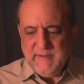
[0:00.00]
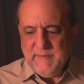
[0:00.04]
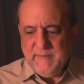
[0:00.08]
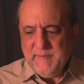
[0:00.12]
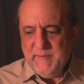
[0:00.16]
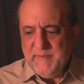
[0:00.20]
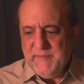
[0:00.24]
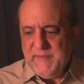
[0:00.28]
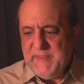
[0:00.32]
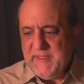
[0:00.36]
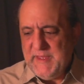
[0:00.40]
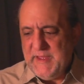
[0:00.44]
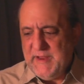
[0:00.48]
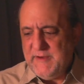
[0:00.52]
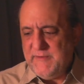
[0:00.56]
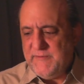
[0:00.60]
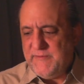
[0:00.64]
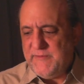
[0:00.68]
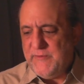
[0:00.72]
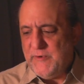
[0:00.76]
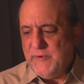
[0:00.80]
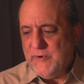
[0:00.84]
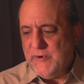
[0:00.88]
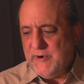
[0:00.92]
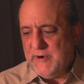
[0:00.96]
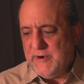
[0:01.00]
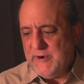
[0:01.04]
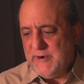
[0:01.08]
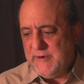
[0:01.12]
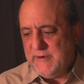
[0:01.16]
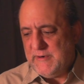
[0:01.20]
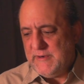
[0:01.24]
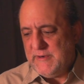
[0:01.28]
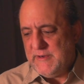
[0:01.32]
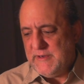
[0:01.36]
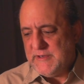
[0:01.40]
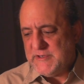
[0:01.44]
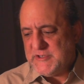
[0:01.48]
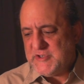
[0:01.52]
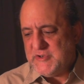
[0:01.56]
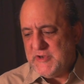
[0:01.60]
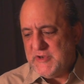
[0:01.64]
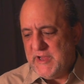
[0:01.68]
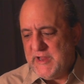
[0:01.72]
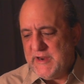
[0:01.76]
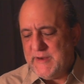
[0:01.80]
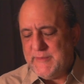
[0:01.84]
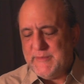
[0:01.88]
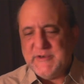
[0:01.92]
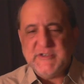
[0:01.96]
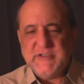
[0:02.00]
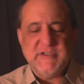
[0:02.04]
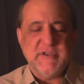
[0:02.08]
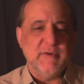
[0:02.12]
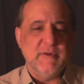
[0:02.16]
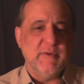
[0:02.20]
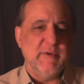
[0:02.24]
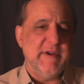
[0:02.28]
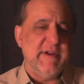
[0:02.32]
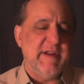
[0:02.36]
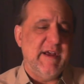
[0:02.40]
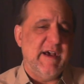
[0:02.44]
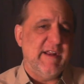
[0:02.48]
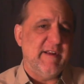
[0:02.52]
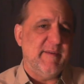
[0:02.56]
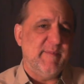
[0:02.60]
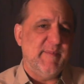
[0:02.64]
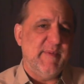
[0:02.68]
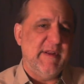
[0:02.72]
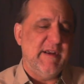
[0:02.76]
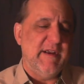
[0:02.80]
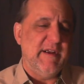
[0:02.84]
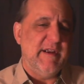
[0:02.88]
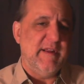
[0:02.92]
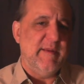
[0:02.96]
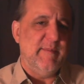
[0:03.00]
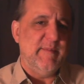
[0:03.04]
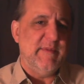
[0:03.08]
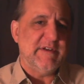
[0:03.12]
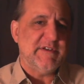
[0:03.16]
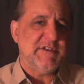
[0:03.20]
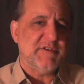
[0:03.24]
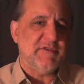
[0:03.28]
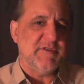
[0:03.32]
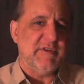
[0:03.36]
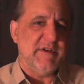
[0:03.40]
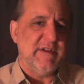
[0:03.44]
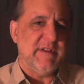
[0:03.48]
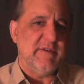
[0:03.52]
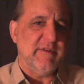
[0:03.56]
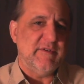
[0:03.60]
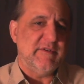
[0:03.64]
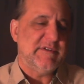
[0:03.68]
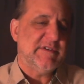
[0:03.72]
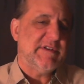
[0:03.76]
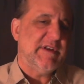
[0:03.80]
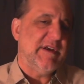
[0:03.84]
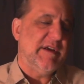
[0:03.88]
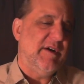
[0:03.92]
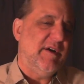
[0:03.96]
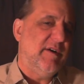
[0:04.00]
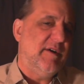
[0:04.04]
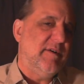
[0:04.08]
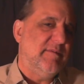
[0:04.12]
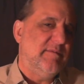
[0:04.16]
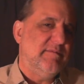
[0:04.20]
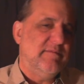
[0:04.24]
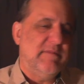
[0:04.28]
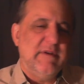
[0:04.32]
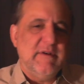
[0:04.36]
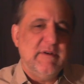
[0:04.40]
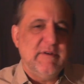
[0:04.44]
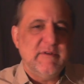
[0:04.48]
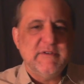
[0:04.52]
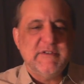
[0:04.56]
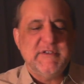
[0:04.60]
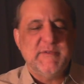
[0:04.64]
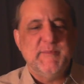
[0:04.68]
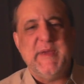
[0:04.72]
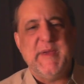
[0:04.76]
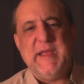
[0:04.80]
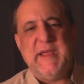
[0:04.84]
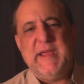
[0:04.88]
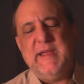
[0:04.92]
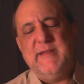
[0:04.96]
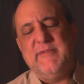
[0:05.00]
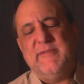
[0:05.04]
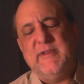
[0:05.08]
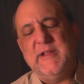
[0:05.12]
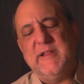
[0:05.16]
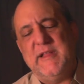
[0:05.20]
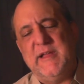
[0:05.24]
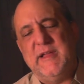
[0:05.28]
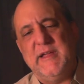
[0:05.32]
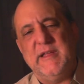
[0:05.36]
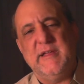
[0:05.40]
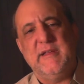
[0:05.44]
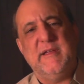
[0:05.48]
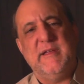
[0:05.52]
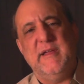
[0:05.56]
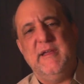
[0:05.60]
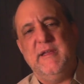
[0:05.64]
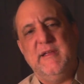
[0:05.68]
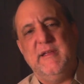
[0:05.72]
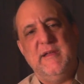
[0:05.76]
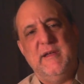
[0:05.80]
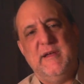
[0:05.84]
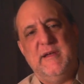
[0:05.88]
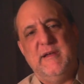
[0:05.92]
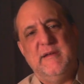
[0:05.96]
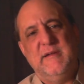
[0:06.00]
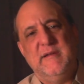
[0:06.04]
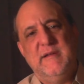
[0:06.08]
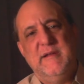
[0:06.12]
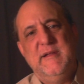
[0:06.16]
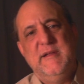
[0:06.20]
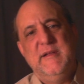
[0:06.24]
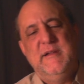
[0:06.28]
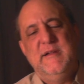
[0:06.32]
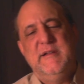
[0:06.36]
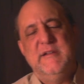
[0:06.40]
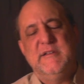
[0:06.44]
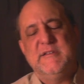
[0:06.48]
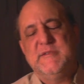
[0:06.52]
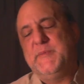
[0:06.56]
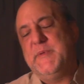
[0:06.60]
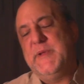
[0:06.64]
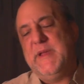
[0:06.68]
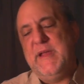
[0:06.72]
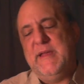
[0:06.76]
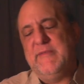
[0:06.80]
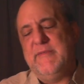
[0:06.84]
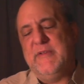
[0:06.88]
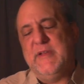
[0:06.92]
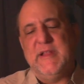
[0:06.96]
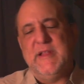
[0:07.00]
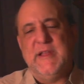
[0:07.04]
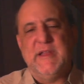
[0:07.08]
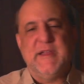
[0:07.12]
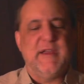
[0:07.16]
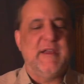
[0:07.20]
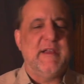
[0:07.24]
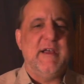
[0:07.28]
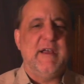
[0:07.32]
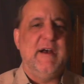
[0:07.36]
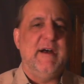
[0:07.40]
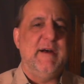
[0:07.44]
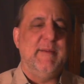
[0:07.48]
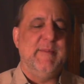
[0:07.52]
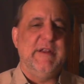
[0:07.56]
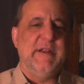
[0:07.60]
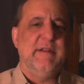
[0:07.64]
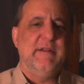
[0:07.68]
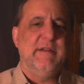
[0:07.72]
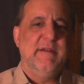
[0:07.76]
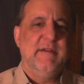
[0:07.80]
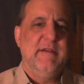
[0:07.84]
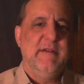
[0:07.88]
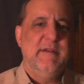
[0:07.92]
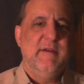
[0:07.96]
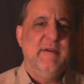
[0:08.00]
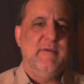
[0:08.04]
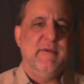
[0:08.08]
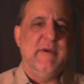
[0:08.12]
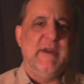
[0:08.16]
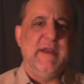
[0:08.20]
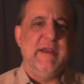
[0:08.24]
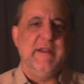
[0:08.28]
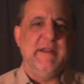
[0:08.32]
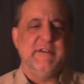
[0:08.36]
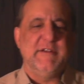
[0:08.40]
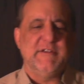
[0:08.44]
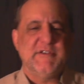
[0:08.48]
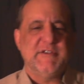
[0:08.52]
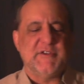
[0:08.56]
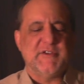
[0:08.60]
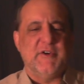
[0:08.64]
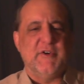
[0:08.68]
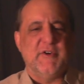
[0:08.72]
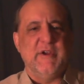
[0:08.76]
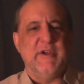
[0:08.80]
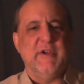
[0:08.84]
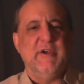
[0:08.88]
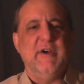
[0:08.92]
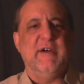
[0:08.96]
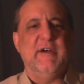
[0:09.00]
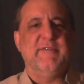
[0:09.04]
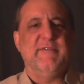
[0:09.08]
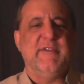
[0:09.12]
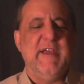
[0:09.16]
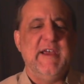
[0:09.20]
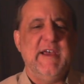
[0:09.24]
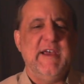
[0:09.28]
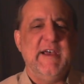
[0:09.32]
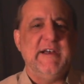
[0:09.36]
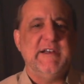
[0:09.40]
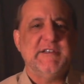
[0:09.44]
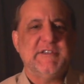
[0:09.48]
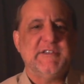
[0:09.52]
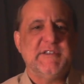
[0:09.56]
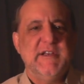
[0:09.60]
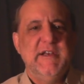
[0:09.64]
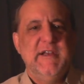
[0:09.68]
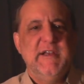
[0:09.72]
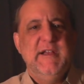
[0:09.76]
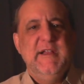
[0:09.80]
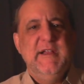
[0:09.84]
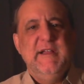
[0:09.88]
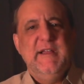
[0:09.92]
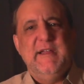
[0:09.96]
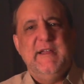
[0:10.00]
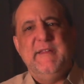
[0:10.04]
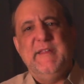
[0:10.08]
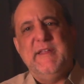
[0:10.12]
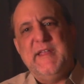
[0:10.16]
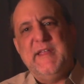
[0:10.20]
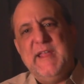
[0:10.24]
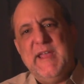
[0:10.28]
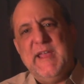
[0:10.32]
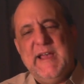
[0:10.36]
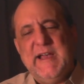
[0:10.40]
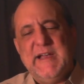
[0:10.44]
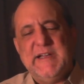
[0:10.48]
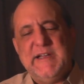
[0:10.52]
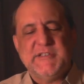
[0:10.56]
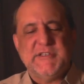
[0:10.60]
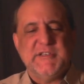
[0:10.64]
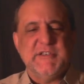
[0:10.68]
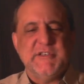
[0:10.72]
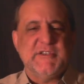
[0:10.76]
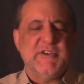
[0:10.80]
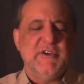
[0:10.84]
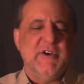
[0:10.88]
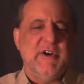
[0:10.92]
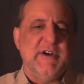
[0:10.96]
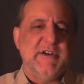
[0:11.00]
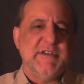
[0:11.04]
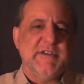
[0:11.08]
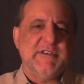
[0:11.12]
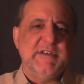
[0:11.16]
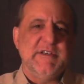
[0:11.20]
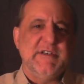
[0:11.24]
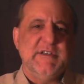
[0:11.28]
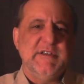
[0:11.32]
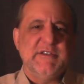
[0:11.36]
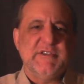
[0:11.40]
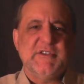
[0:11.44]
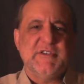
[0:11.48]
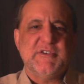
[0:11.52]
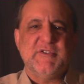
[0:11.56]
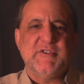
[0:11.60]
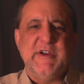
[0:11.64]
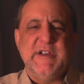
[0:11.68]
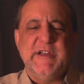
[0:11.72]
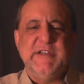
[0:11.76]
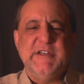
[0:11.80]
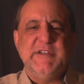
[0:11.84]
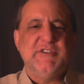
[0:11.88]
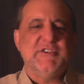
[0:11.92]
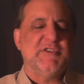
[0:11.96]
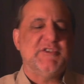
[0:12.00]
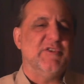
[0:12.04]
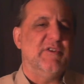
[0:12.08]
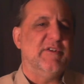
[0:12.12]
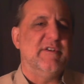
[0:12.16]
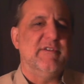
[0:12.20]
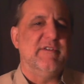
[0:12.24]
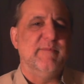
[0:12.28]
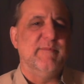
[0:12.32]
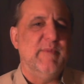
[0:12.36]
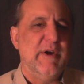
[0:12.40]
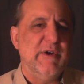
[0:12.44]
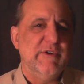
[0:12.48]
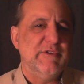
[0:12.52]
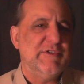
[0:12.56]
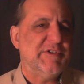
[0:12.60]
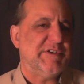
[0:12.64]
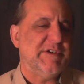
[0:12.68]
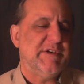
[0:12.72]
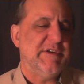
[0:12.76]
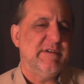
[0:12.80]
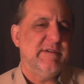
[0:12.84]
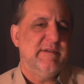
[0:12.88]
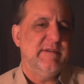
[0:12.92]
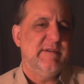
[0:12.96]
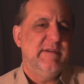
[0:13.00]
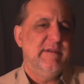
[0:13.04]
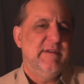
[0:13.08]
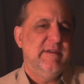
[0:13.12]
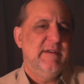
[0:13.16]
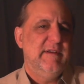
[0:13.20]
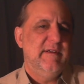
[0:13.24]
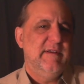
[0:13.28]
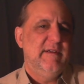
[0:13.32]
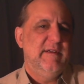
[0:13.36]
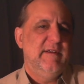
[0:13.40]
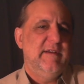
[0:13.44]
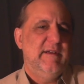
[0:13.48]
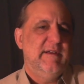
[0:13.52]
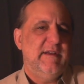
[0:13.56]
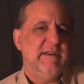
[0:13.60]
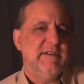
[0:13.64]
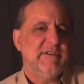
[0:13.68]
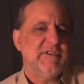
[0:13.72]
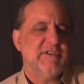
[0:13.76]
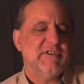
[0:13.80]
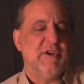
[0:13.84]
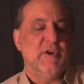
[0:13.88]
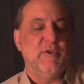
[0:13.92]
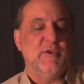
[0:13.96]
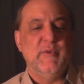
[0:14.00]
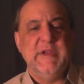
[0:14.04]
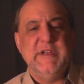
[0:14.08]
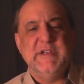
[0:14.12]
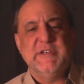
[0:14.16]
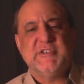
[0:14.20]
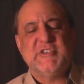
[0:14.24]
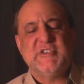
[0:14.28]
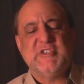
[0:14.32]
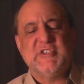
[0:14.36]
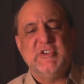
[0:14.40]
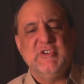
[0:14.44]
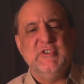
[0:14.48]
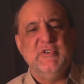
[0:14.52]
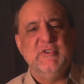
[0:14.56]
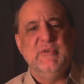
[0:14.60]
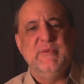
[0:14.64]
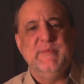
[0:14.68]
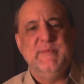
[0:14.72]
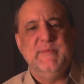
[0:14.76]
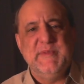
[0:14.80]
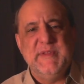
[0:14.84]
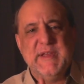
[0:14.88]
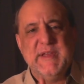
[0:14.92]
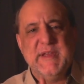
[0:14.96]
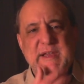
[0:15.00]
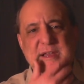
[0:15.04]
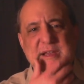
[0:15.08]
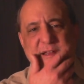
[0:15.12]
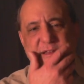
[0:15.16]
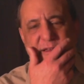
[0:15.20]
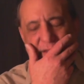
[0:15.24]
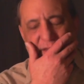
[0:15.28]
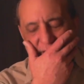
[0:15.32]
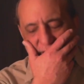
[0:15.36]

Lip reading: then for astronomers there would not have been any mystery. They would say, "Oh, well, it's behaving like a comet, right? It's throwing off gas, and the gas is causing a strange sort of motion, and so we assume that